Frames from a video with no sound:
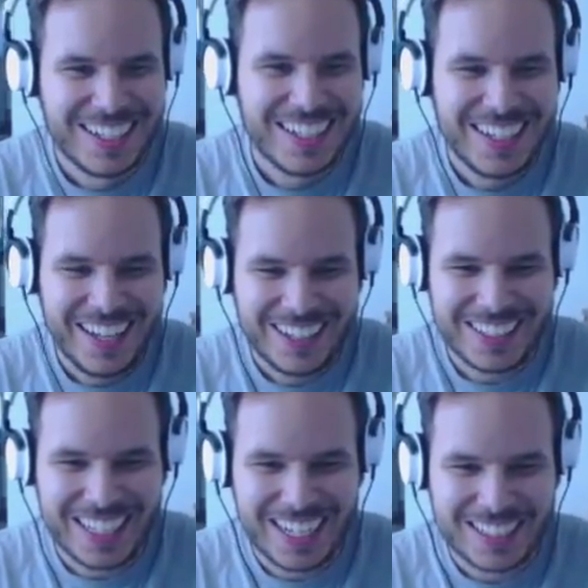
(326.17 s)
Hell
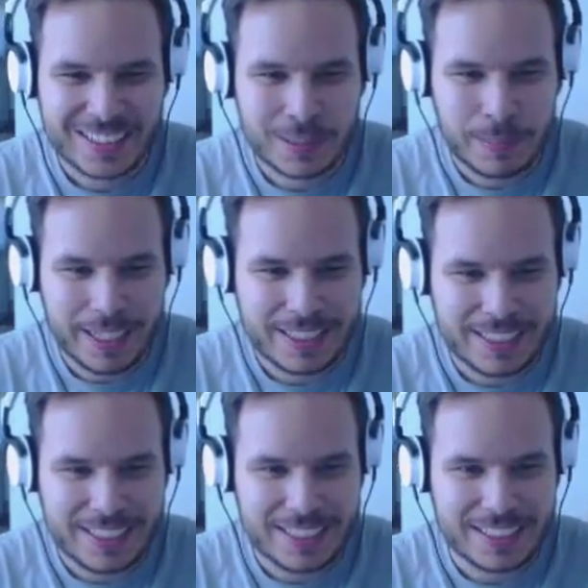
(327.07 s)
yeah,
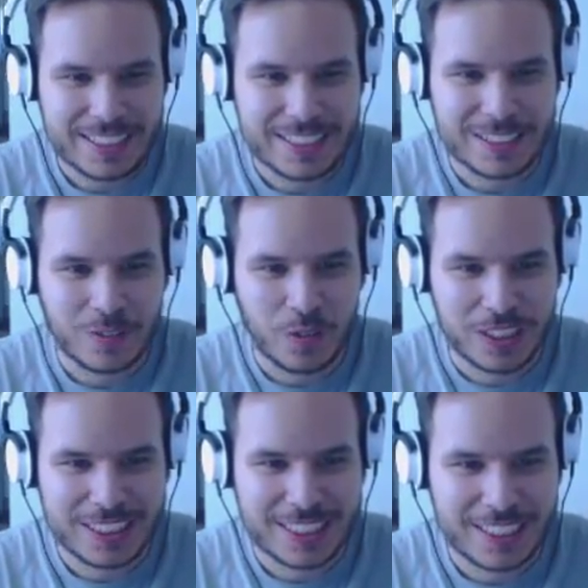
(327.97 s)
Spanky is
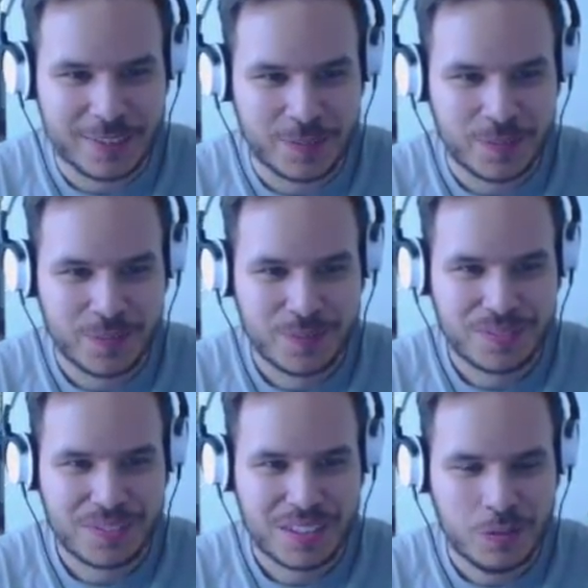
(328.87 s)
what's up.
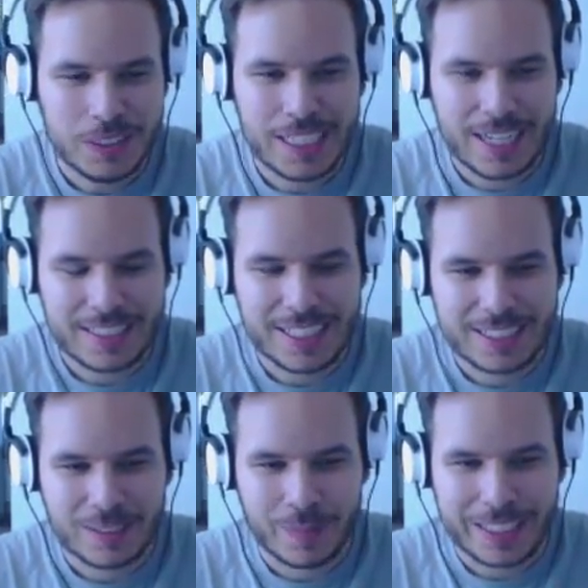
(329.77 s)
We gotta
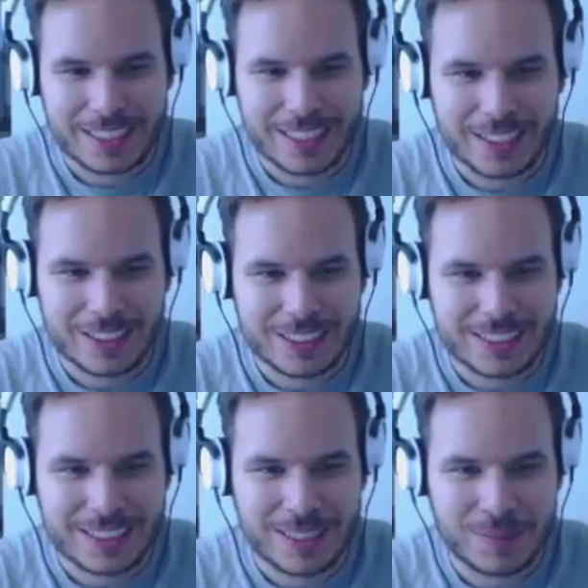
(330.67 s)
catch a Mankey now, just
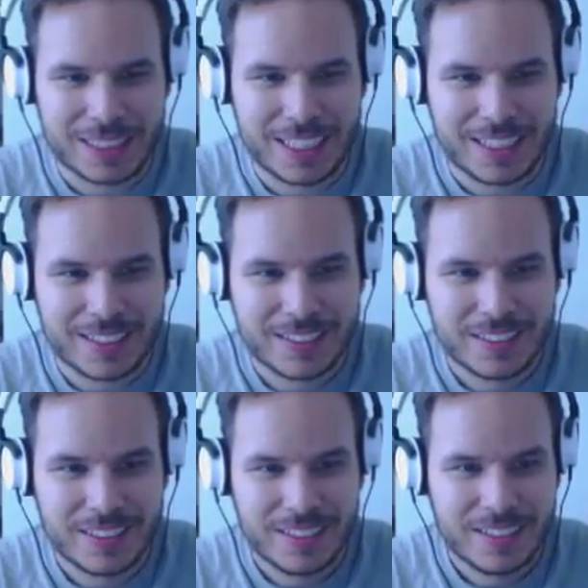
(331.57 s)
to name it that.
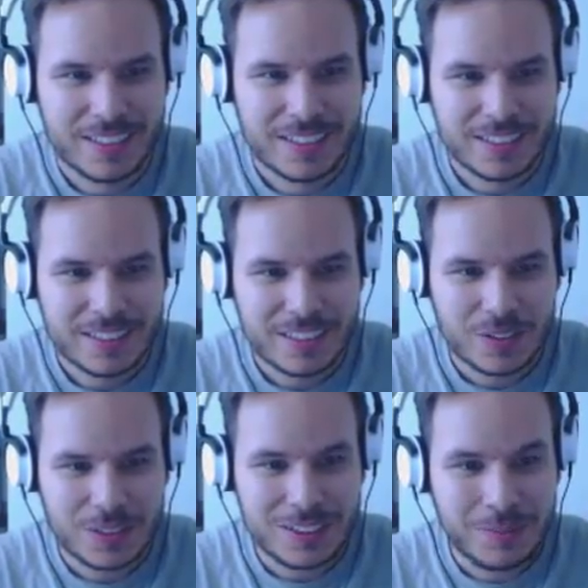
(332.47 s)

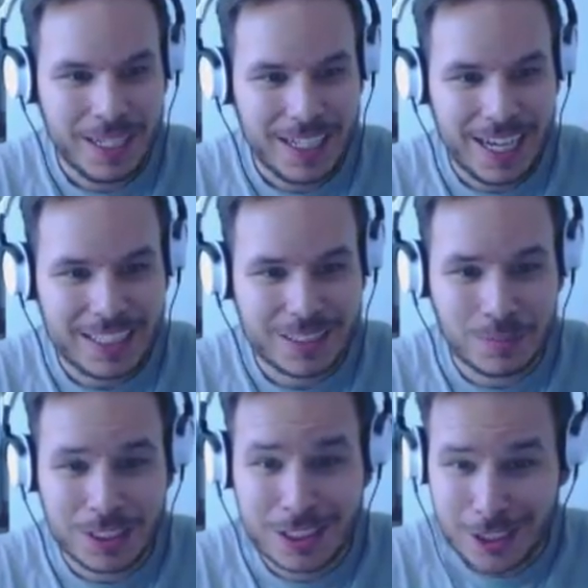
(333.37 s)
Yo, this man has a
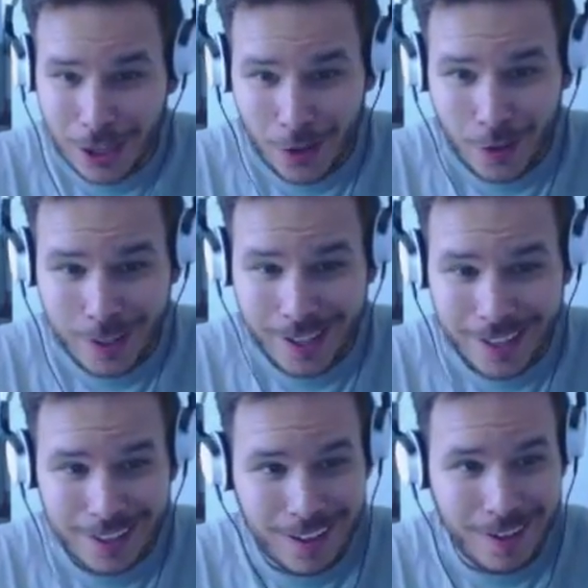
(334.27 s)
Machoke,
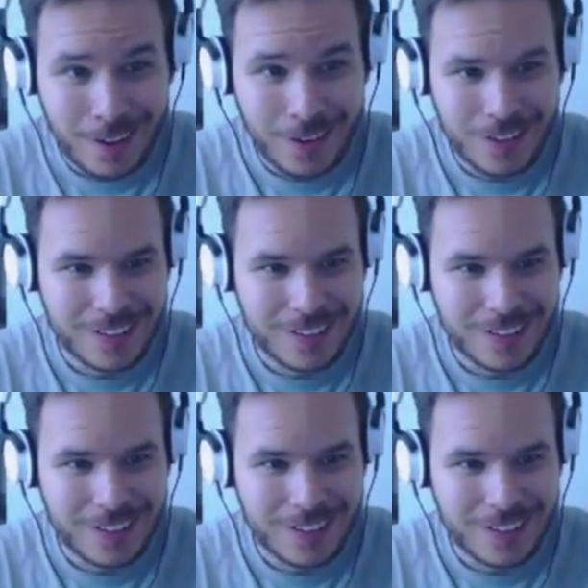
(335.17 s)
hello!